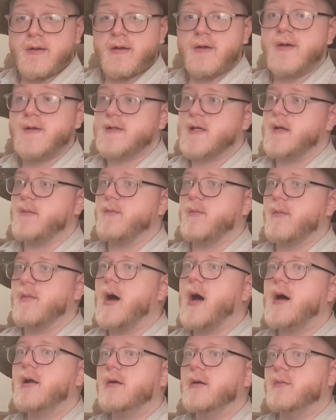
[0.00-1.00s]
there is a
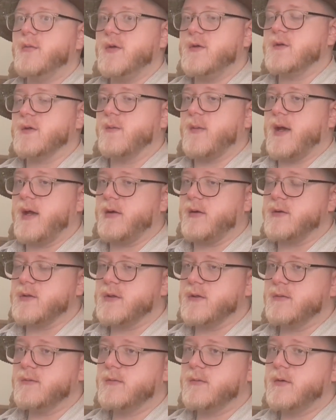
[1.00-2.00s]
modern music
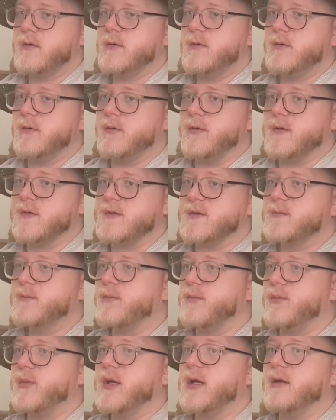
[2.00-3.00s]
manager who's
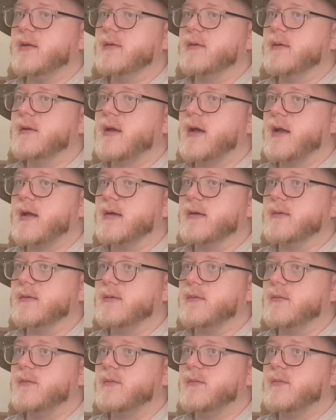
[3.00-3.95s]
been kind of